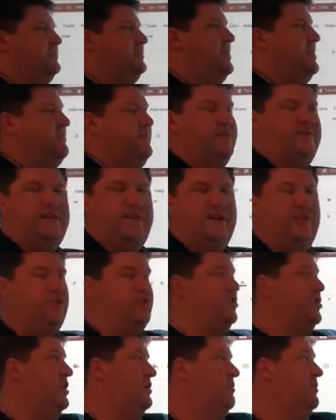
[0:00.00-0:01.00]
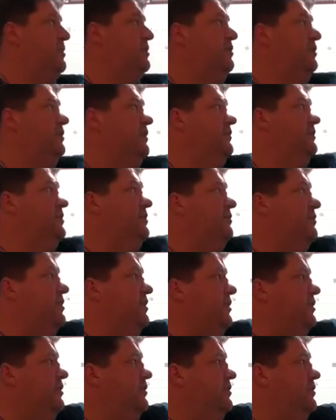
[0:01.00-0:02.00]
same exact share button lives over
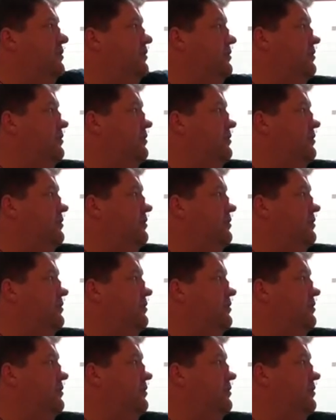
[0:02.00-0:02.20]
here.